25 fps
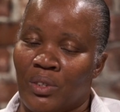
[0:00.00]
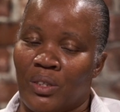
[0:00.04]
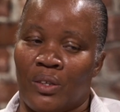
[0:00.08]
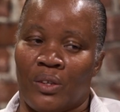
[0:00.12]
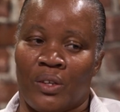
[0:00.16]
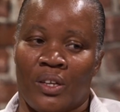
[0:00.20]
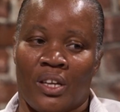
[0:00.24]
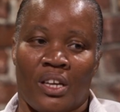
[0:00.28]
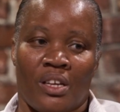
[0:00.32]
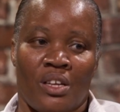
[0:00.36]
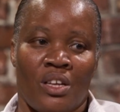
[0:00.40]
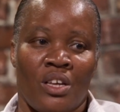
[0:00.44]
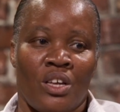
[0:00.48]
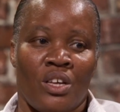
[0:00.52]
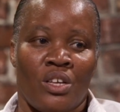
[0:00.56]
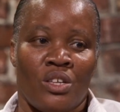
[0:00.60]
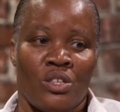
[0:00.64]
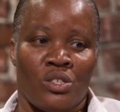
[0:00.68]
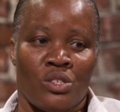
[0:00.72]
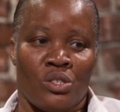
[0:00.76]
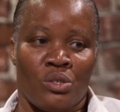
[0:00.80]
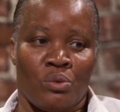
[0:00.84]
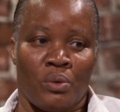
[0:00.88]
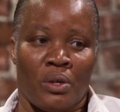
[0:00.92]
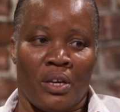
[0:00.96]
Okay,
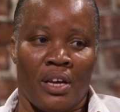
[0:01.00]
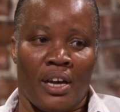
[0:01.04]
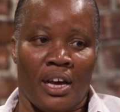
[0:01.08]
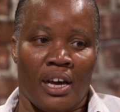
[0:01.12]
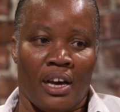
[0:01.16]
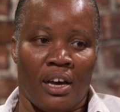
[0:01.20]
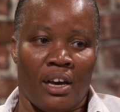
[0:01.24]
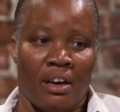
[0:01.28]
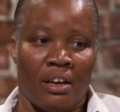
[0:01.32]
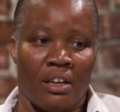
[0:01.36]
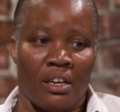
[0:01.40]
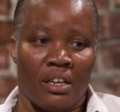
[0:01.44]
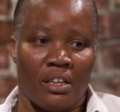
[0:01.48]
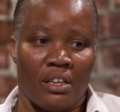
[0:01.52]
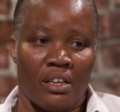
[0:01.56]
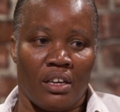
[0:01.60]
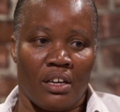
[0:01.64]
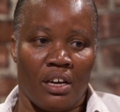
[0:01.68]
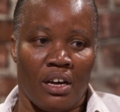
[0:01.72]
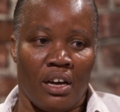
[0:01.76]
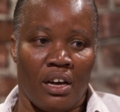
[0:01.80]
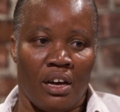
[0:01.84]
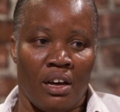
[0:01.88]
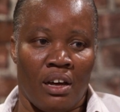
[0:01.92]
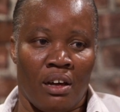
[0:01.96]
so we had
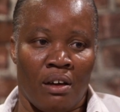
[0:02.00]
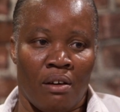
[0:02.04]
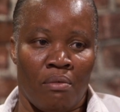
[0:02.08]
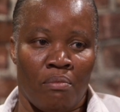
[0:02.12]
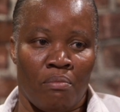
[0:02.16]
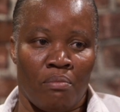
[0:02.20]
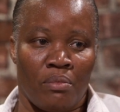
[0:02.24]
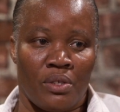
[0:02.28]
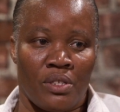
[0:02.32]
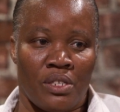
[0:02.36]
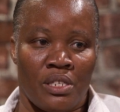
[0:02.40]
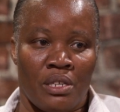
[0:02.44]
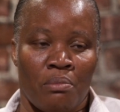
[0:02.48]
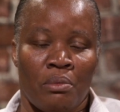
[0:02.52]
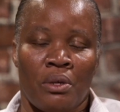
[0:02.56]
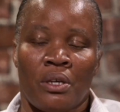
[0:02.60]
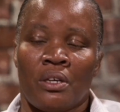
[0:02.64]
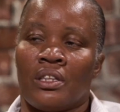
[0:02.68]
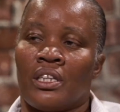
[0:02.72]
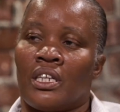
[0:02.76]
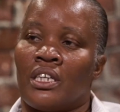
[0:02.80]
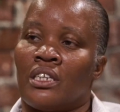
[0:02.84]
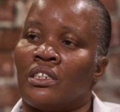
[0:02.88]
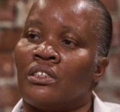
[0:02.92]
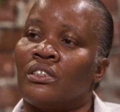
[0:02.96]
some young
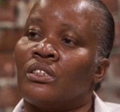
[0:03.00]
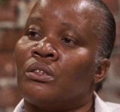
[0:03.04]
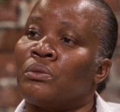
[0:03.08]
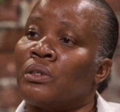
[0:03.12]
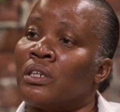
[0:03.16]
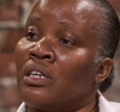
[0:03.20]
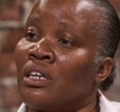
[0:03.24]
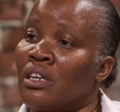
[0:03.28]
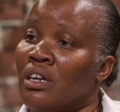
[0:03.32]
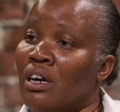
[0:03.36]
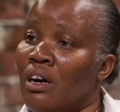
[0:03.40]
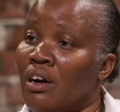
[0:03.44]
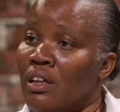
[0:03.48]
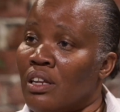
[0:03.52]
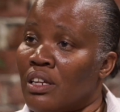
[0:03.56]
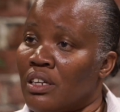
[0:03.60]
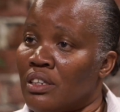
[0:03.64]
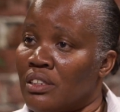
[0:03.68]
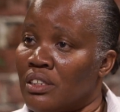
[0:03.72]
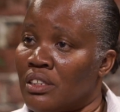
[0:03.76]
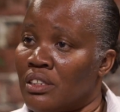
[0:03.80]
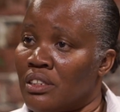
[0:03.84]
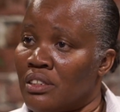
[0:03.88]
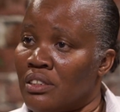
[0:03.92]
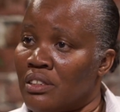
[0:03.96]
ladies that were in
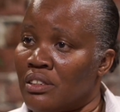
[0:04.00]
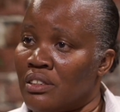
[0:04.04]
college.